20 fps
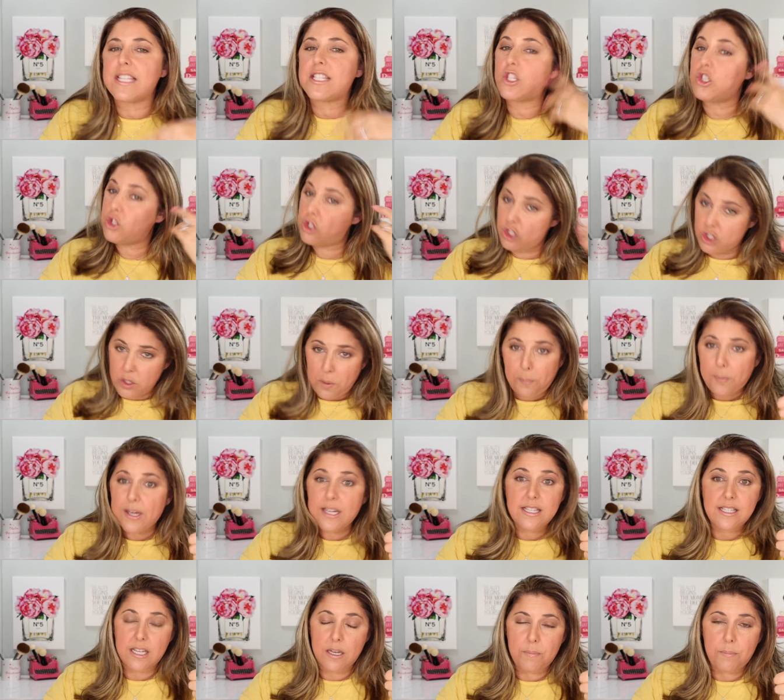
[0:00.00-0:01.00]
is super
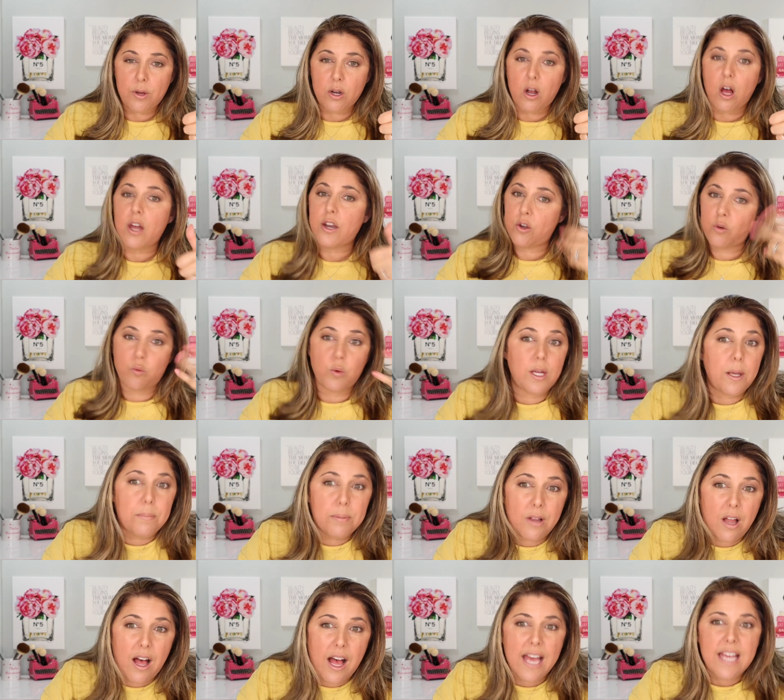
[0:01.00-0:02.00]
easy to put on and
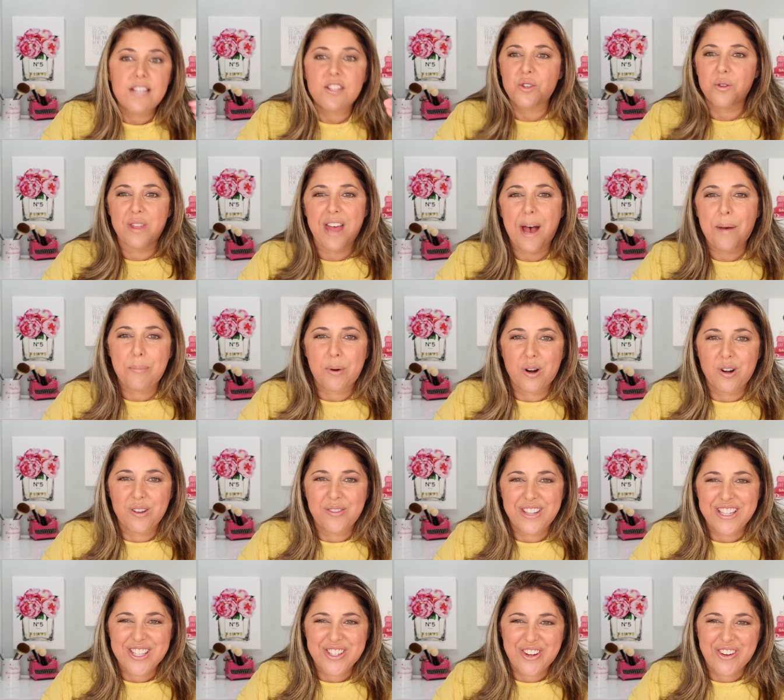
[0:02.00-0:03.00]
reapply so that part
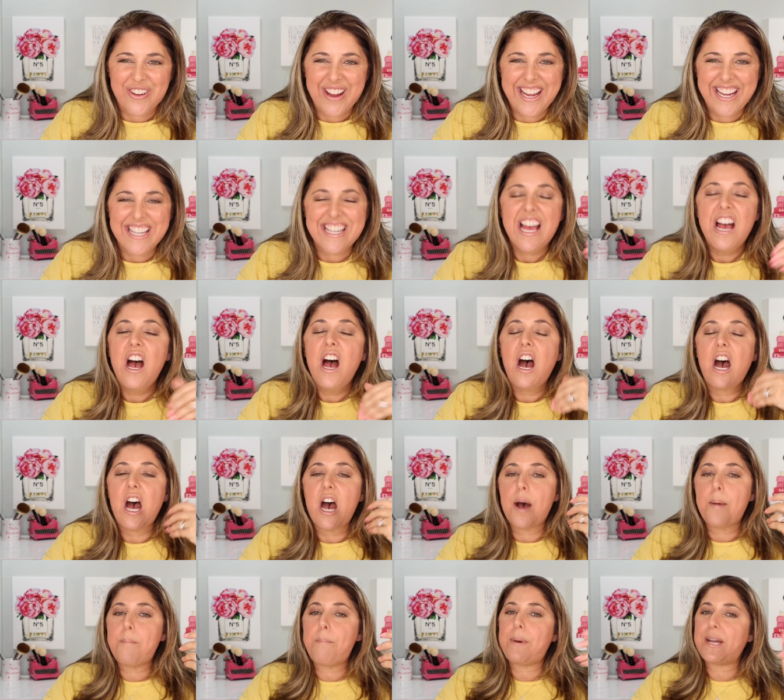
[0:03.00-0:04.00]
of it's great um,